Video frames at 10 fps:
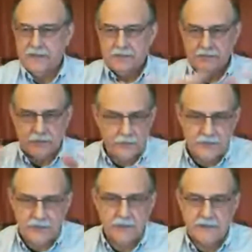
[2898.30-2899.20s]
Do the
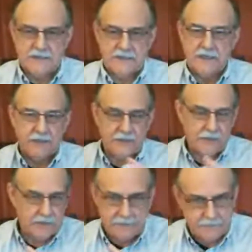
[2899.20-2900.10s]
drawing, send it to
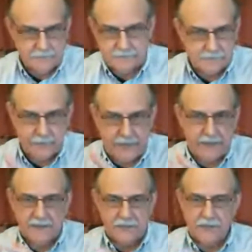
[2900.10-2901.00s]
the patent
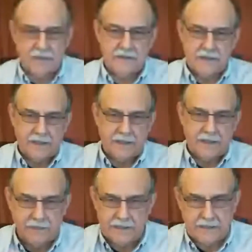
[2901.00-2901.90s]
attorney. They
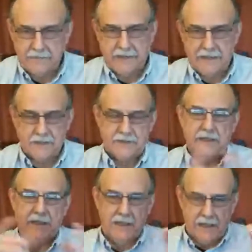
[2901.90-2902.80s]
approve it and everything else.
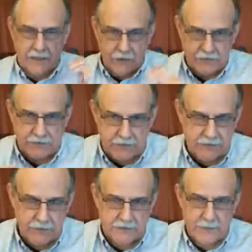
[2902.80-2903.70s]
It goes to the
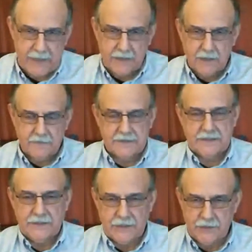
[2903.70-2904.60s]
U.S. Patent Office,
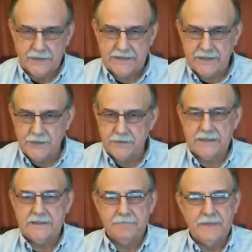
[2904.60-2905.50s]
and you know what they do with
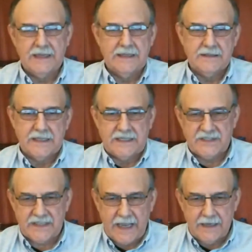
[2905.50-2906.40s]
it? They
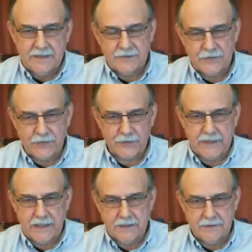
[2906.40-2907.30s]
scan it to
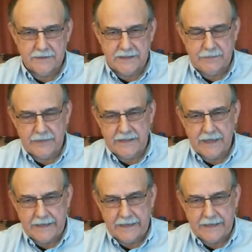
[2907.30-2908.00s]
300 DPI.